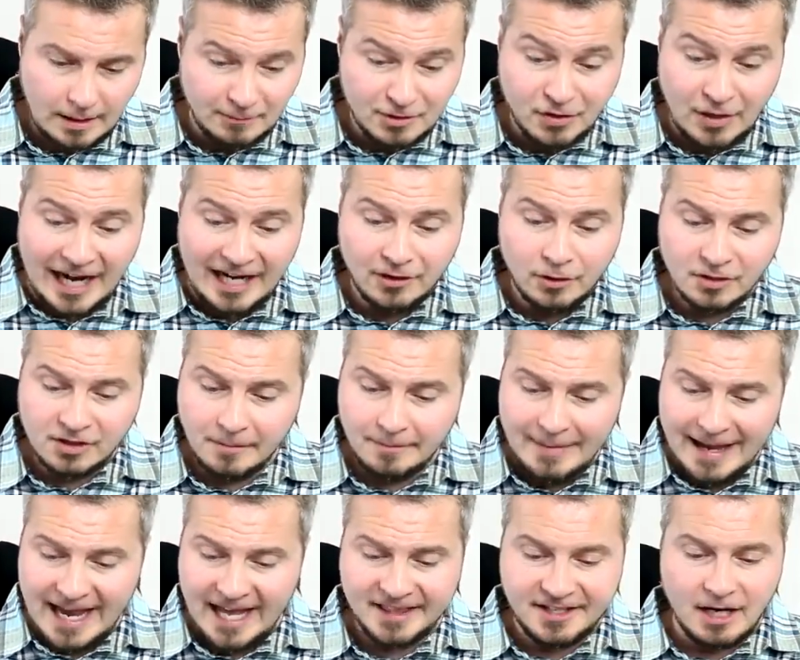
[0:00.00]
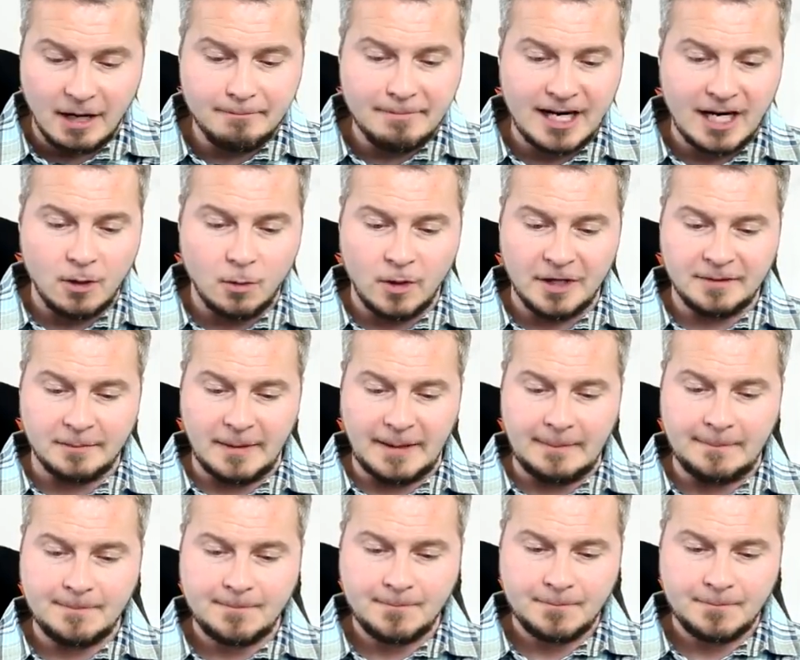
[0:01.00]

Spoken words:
I'm going to try to do some math. Y'all bear with me.